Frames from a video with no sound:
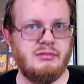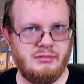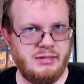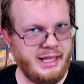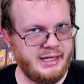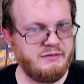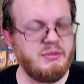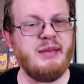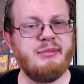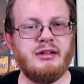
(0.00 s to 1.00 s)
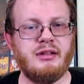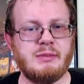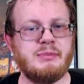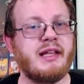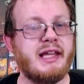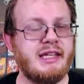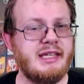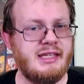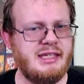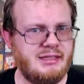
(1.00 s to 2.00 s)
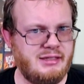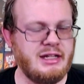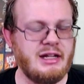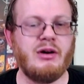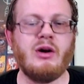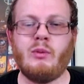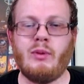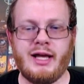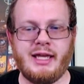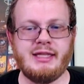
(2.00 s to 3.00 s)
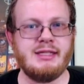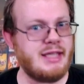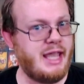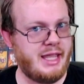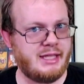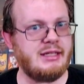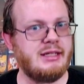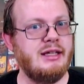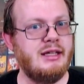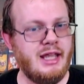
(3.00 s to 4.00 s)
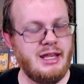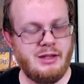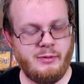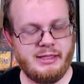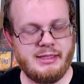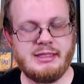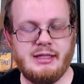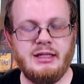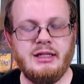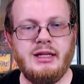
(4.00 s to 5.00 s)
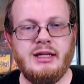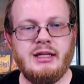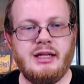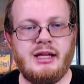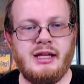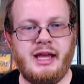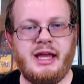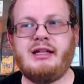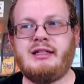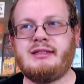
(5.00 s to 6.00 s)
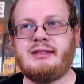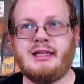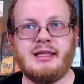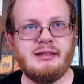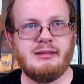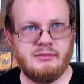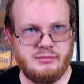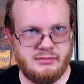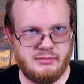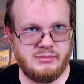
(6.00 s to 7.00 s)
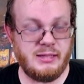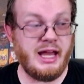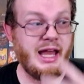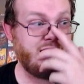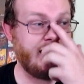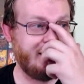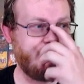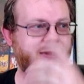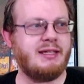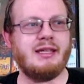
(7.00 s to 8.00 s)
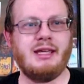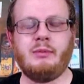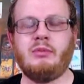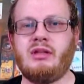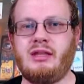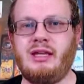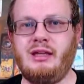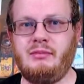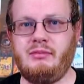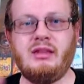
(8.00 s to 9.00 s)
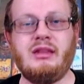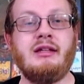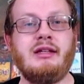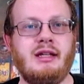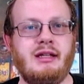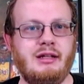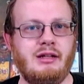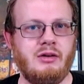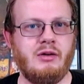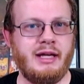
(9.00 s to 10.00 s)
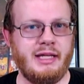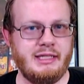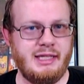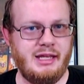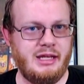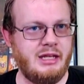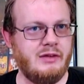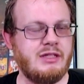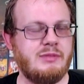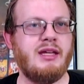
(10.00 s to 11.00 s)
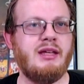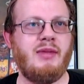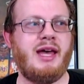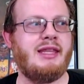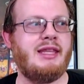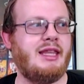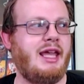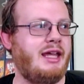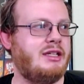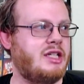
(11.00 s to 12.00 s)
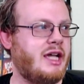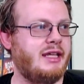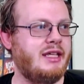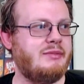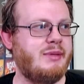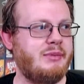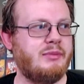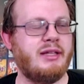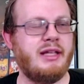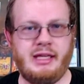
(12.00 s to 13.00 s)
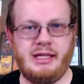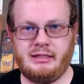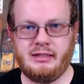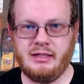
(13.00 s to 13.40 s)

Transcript: native people to play you know hawaiians and inuits and it's like i 100% get the the you know hawaiians and inuits being mad that they had chinese people playing